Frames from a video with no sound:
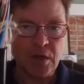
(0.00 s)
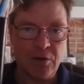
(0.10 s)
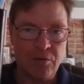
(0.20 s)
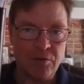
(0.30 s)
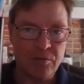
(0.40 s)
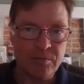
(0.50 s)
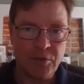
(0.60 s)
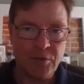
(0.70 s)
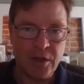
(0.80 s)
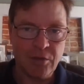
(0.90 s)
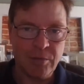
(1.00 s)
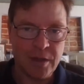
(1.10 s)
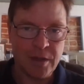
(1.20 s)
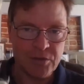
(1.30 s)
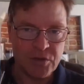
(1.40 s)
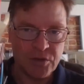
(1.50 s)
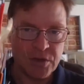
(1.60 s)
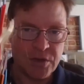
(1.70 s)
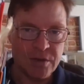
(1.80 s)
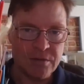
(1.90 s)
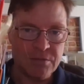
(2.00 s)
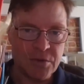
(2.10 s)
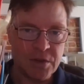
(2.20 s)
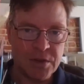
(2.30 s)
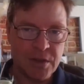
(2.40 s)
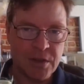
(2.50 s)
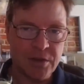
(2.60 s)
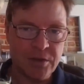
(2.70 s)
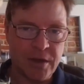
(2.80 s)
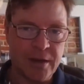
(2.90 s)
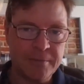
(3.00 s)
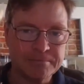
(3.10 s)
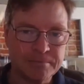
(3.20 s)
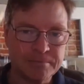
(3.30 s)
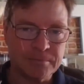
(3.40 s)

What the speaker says: I'll bring it a little bit closer so you can take a look at that.